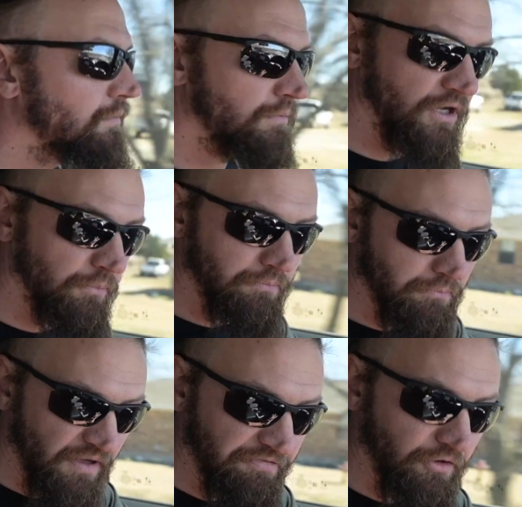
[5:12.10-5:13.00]
Well,
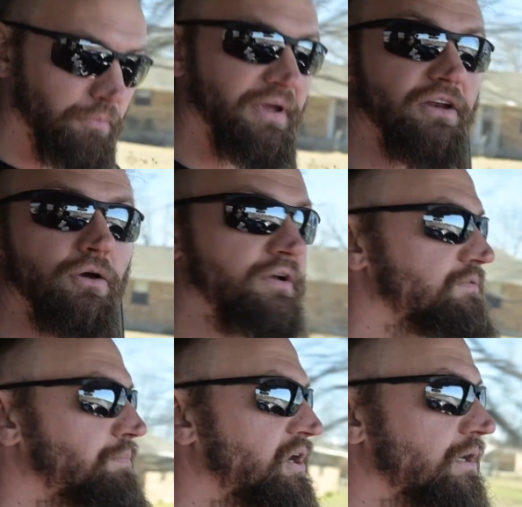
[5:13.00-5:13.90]
my phone made noise,
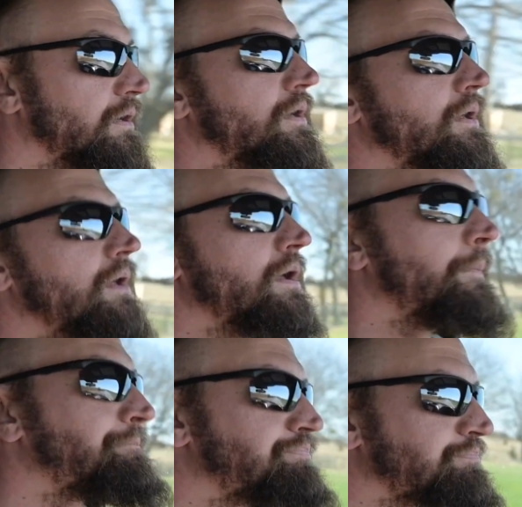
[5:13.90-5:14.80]
but
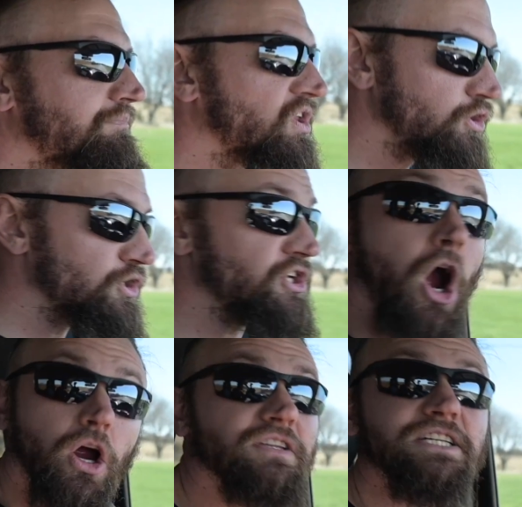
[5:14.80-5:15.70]
you can
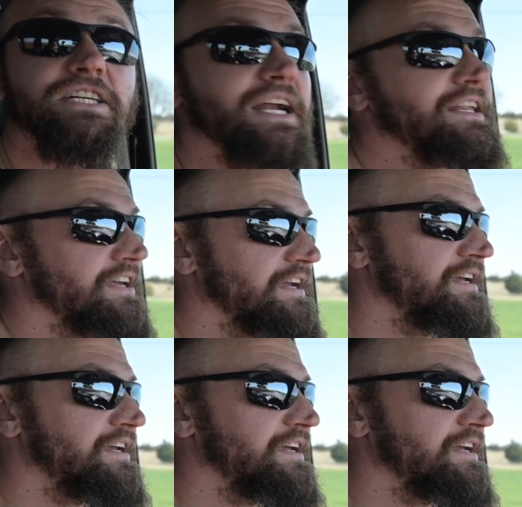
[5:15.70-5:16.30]
hardly hear anything.